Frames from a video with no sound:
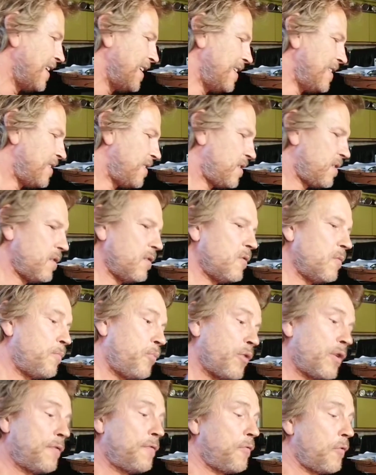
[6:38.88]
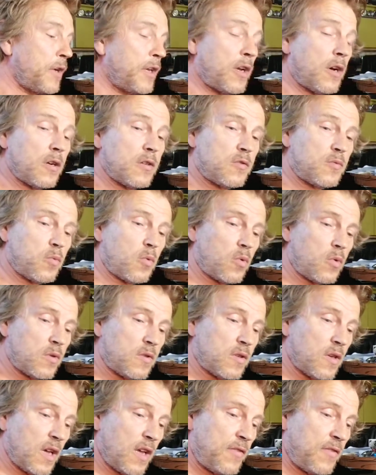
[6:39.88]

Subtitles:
is to put your foot in ice water.